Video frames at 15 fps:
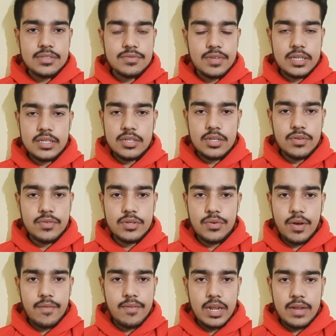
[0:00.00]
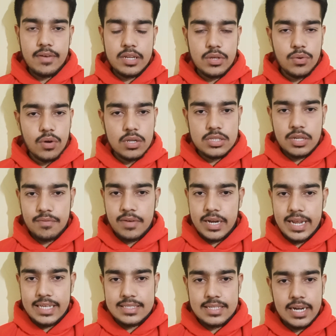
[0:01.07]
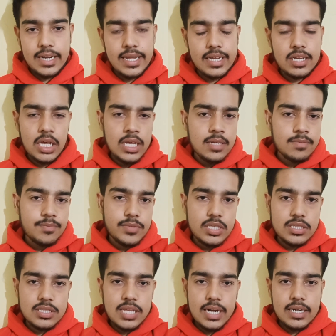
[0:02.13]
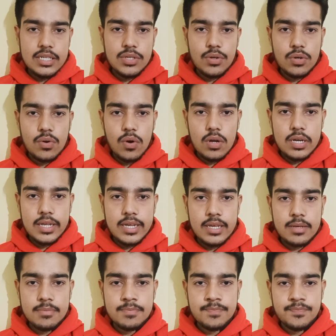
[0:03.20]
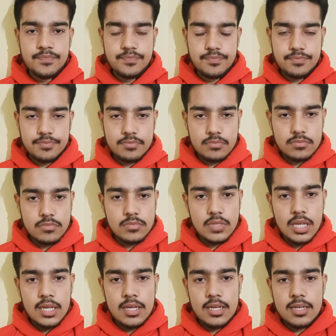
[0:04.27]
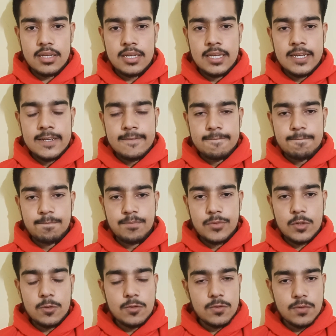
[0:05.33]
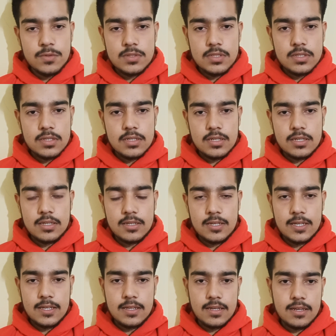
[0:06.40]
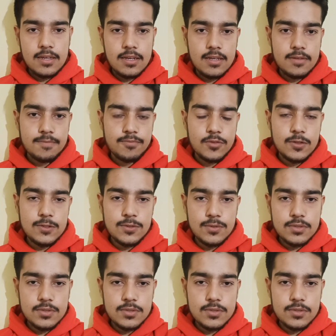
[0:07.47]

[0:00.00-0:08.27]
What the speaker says: When you have, whenever you call someone ascetic, is that you're calling him uh, who choose uh, who